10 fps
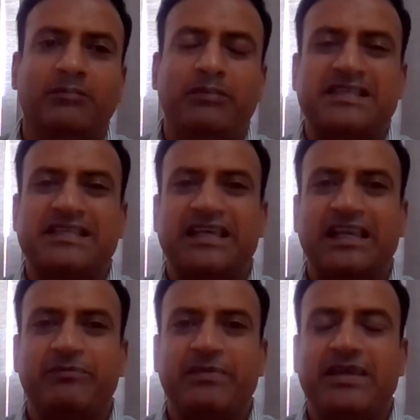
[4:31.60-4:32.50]

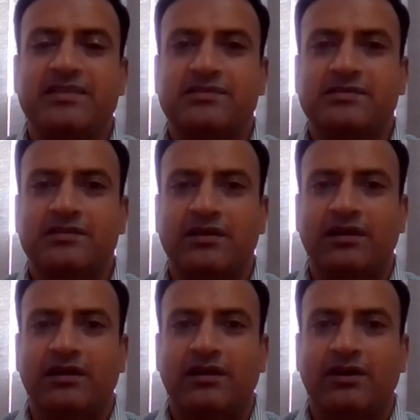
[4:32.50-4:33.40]
basically means
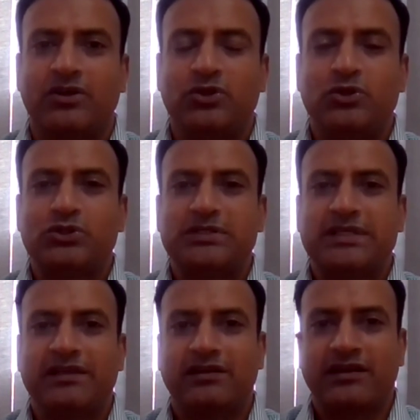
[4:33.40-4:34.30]

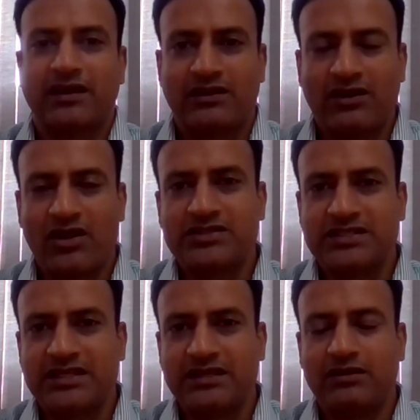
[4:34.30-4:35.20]
using
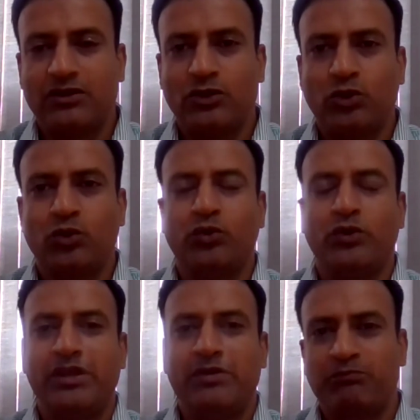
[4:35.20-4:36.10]
technology
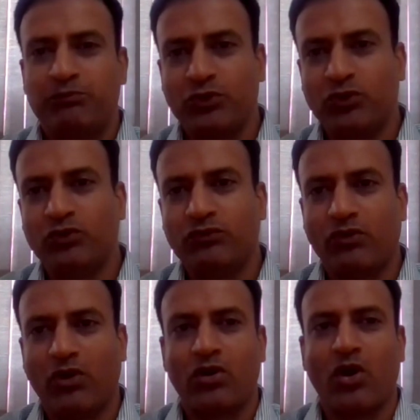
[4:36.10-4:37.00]
to
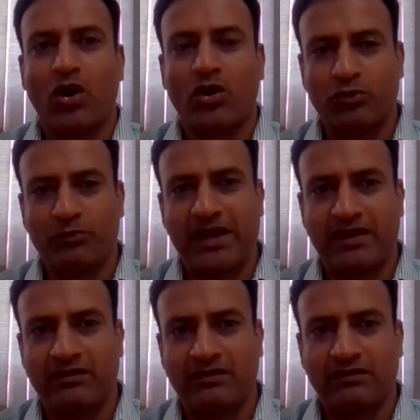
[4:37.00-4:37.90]
improve or
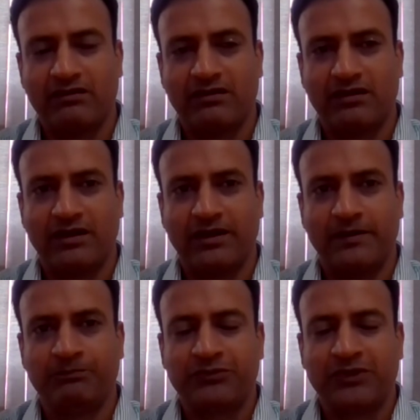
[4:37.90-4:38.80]
automate
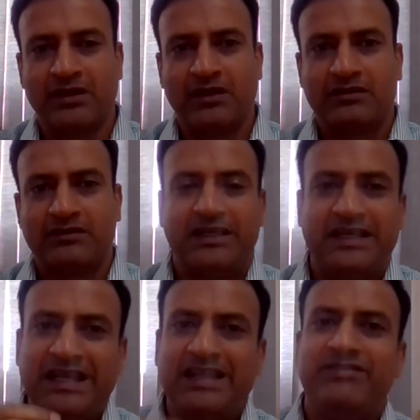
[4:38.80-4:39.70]
the
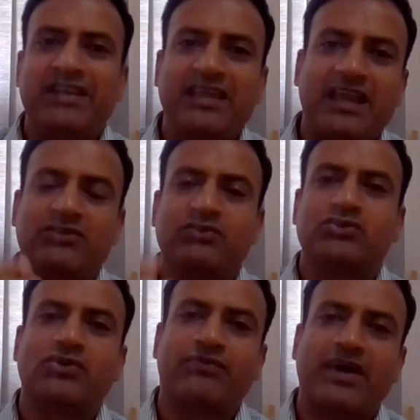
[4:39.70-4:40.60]
delivery and
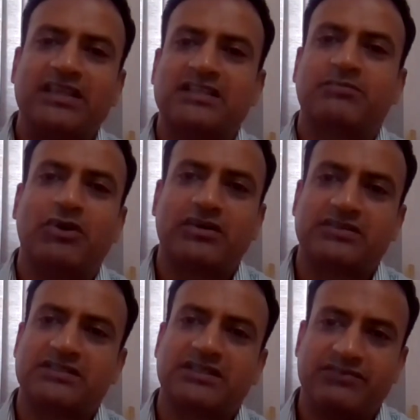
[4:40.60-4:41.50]
use of financial
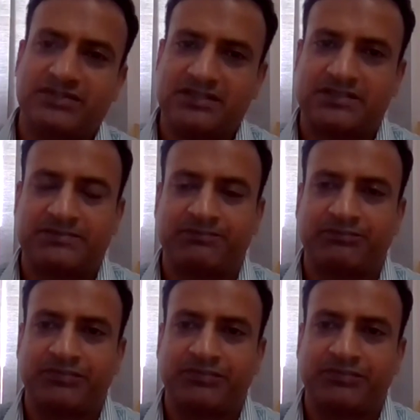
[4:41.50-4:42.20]
products and services.